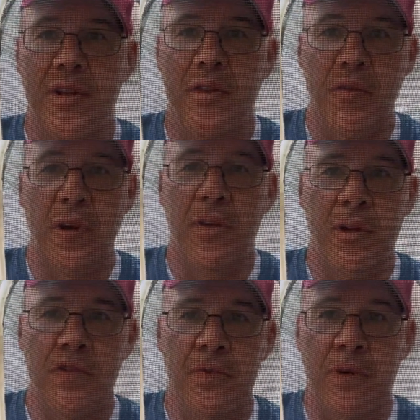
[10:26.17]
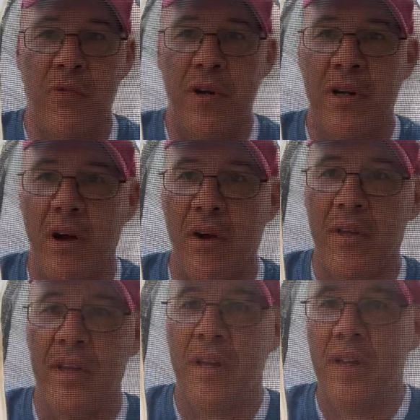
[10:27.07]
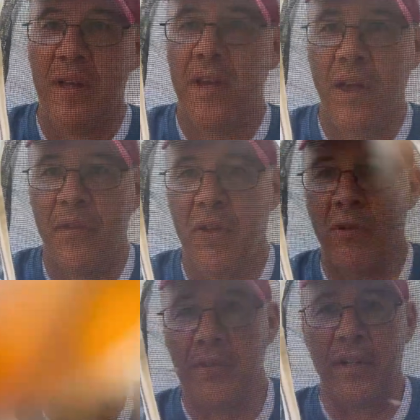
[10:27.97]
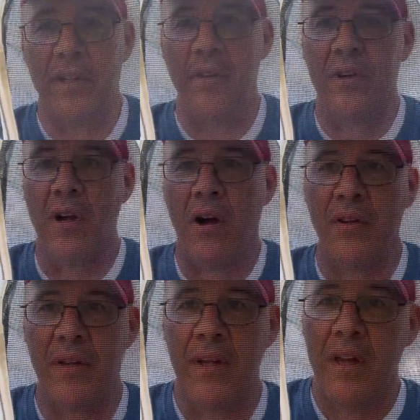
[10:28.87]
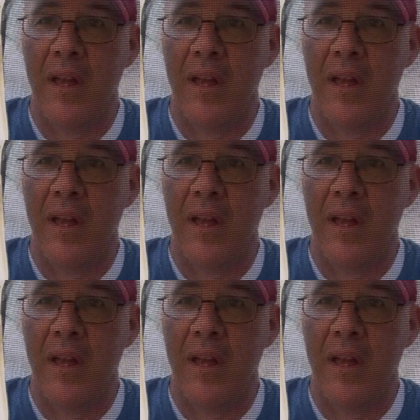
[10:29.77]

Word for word: Three of those were in one colony and the other one mm-hmm. was in another colony.